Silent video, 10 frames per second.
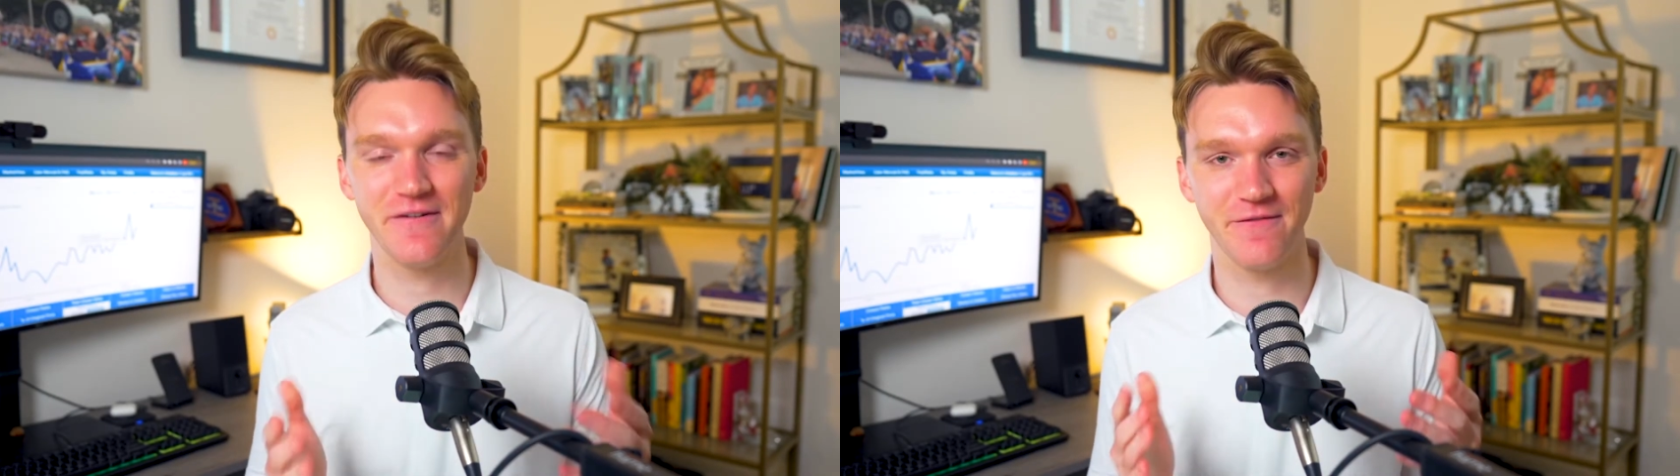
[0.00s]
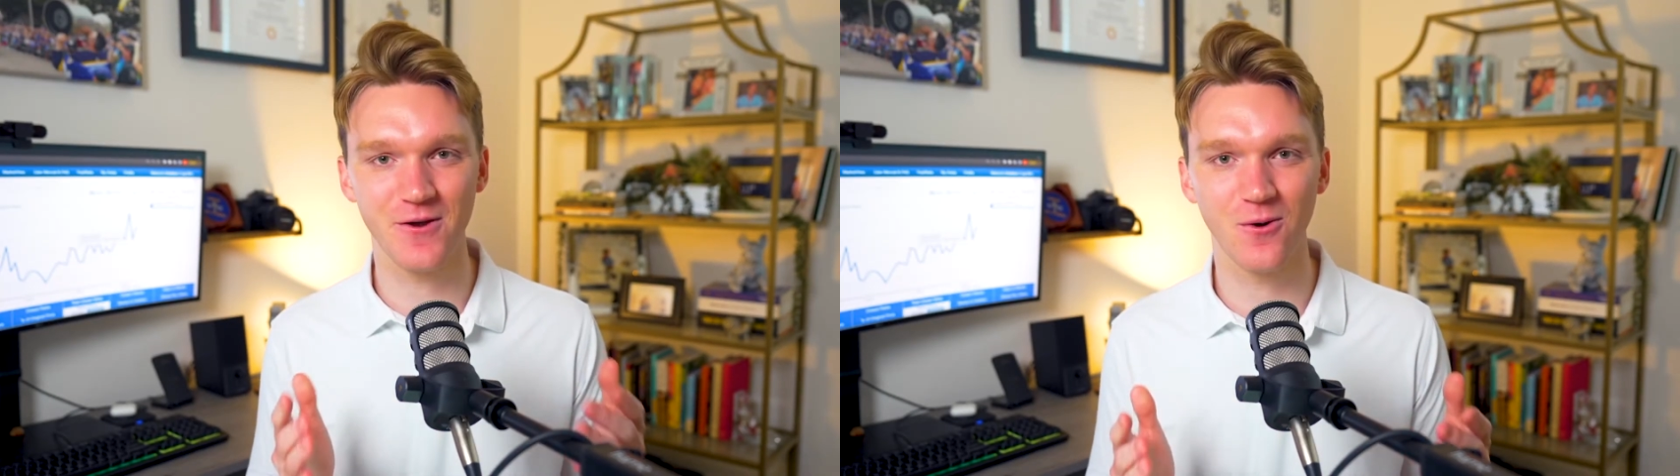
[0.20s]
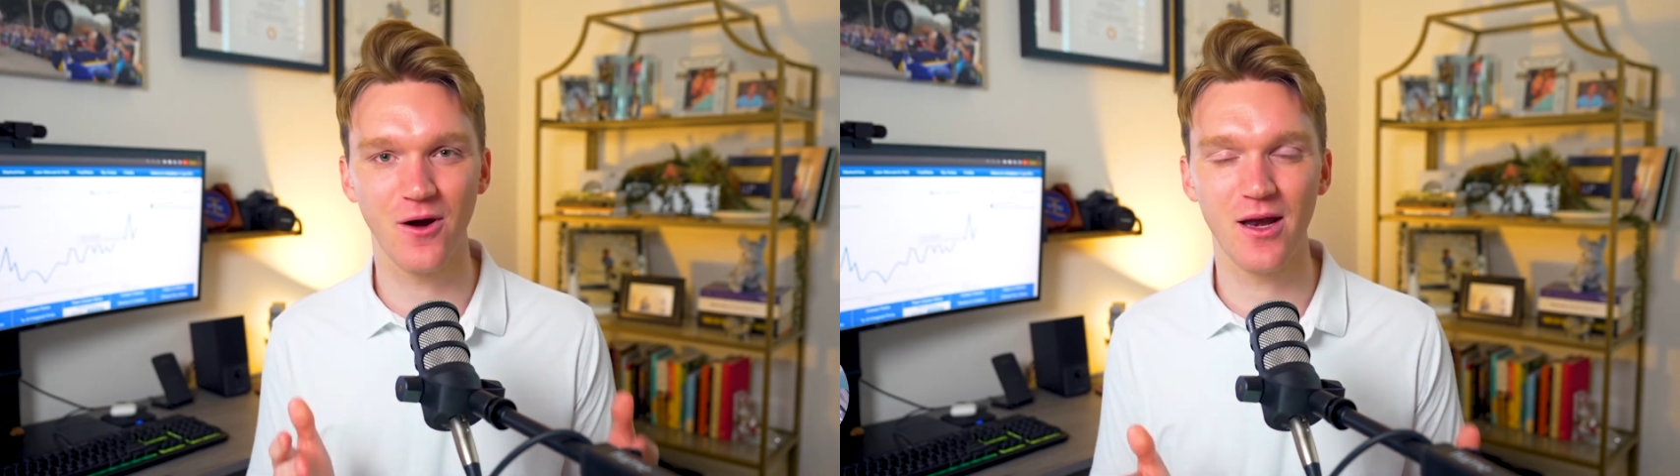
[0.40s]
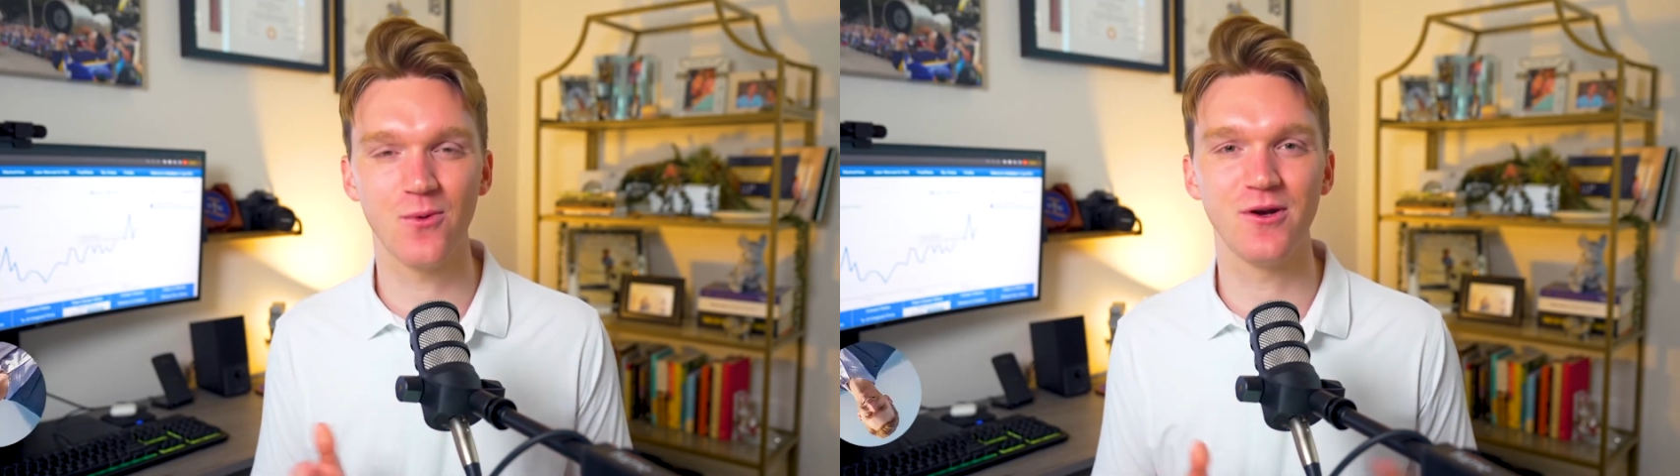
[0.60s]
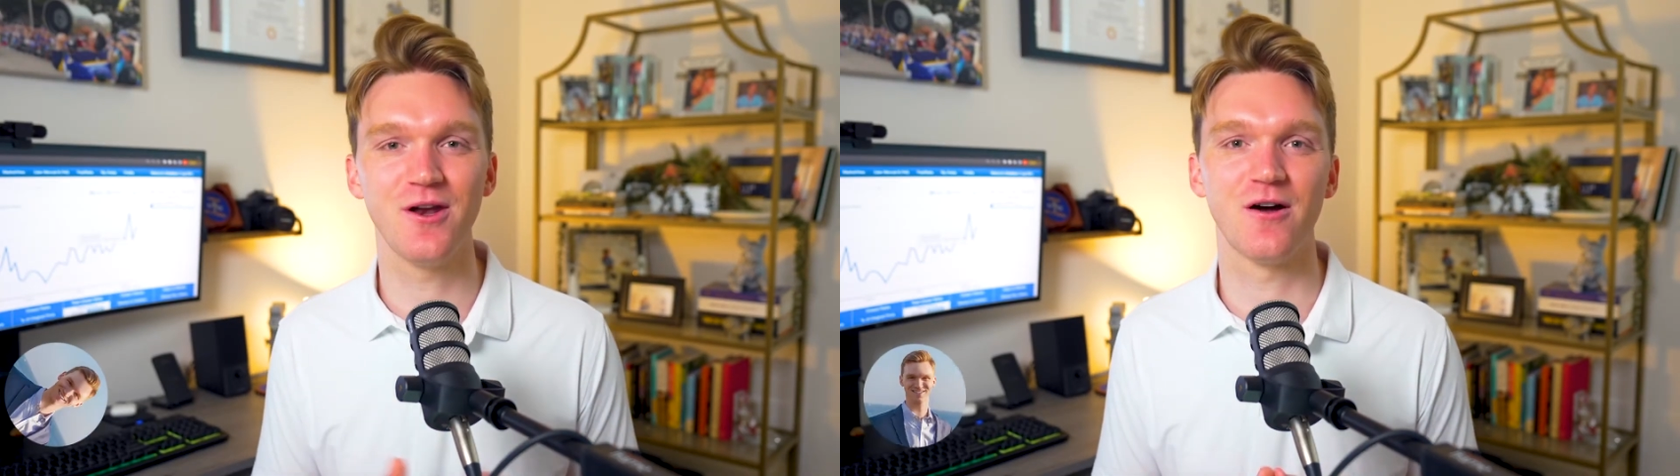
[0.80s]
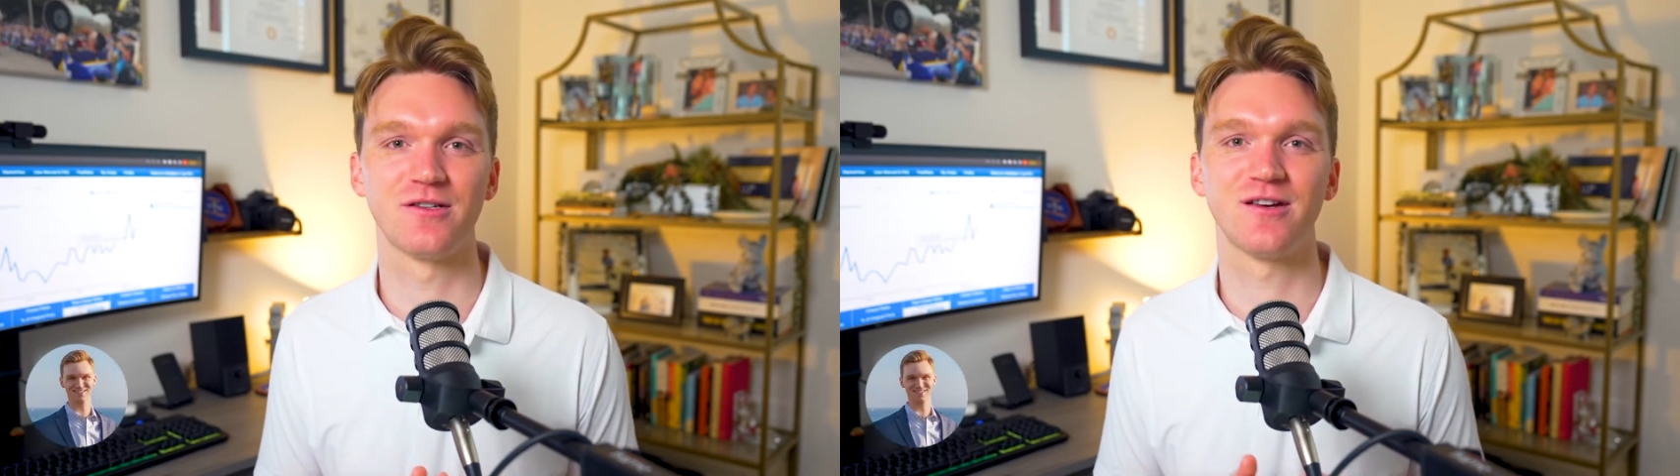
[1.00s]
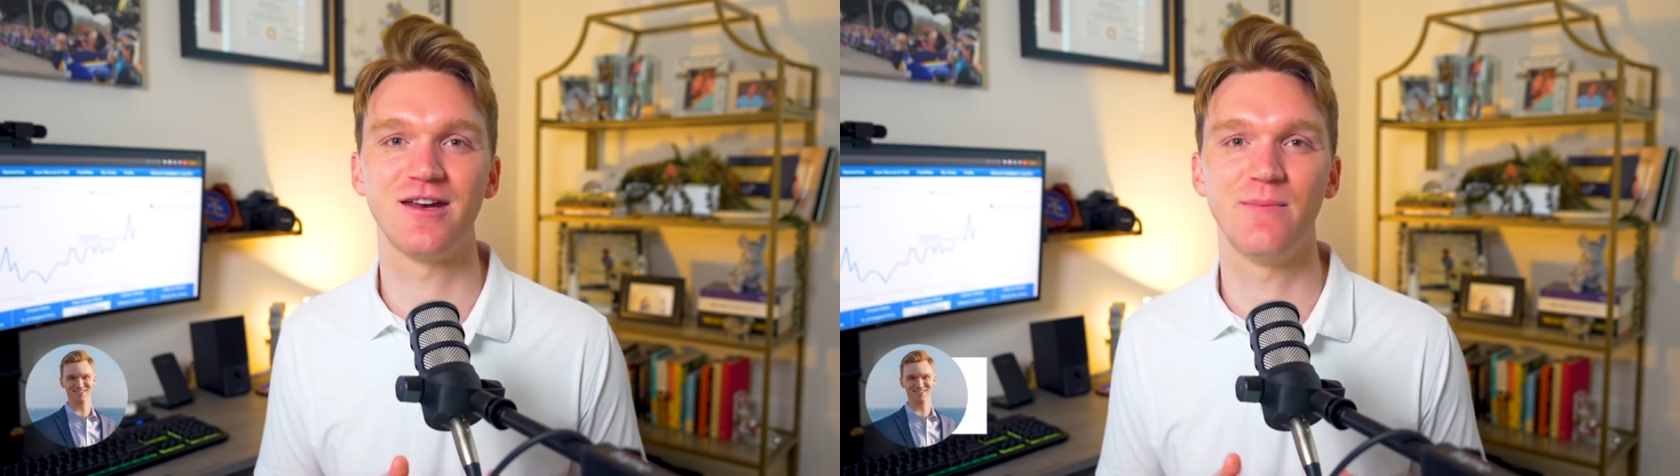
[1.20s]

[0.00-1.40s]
If you or anyone you know is looking